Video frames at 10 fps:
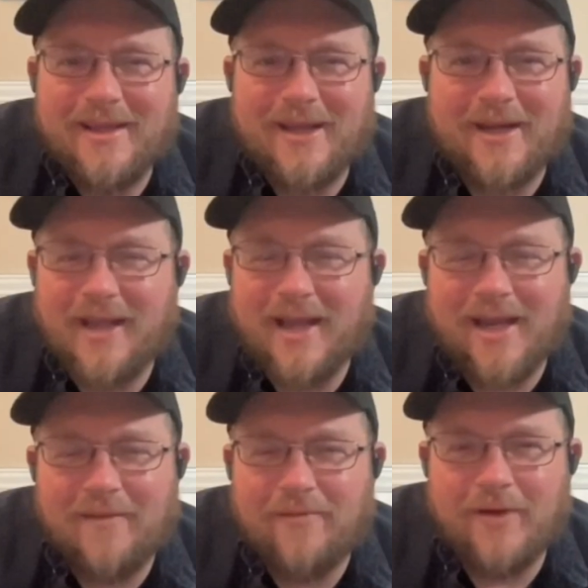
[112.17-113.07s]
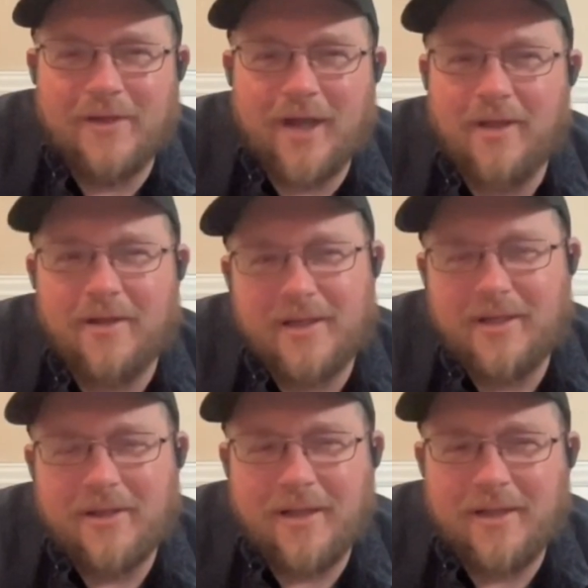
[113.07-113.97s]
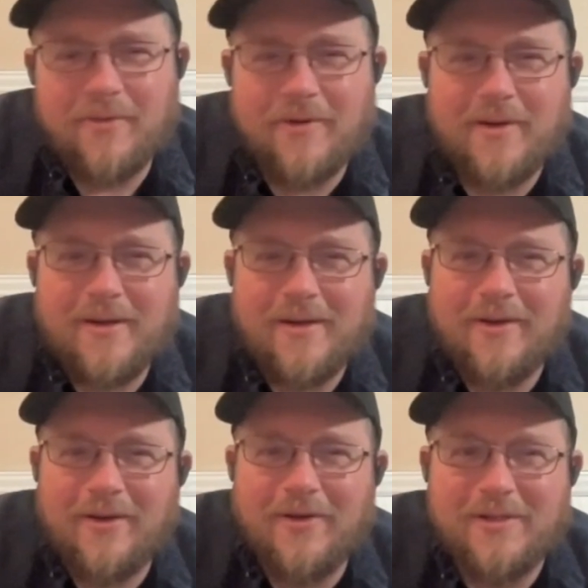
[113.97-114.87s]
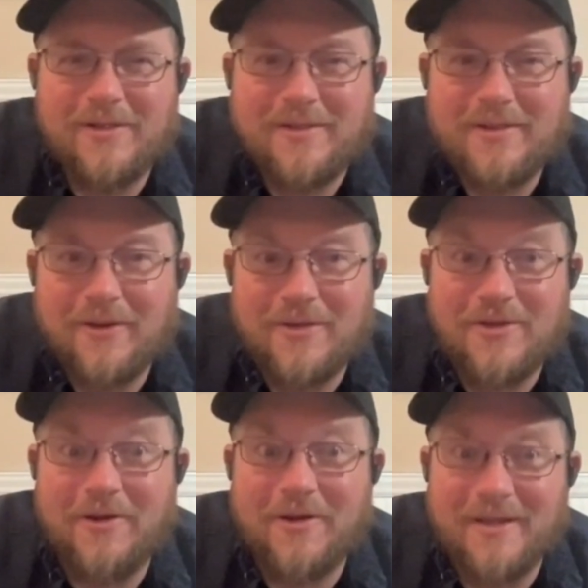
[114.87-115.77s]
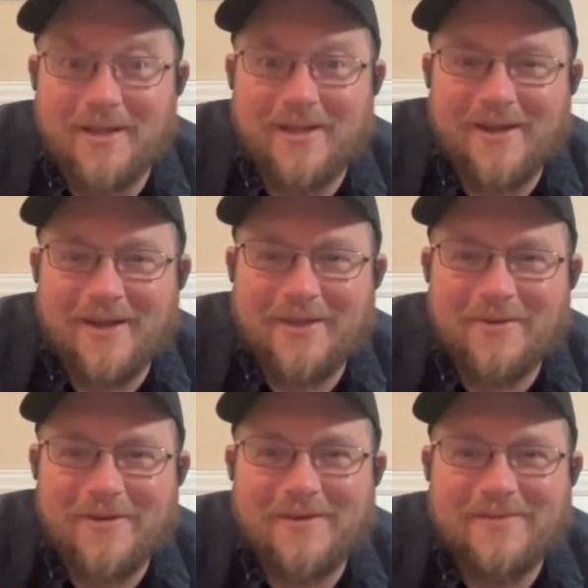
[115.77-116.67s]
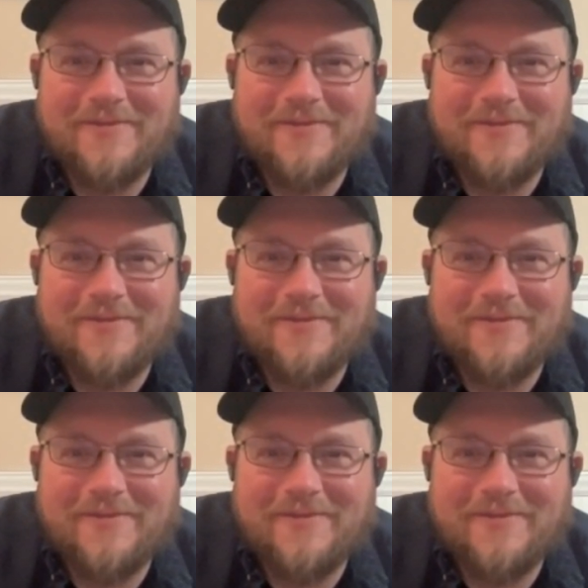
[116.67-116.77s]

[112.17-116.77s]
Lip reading: they're like a foot taller than you thought they were, or shorter than they thought they were.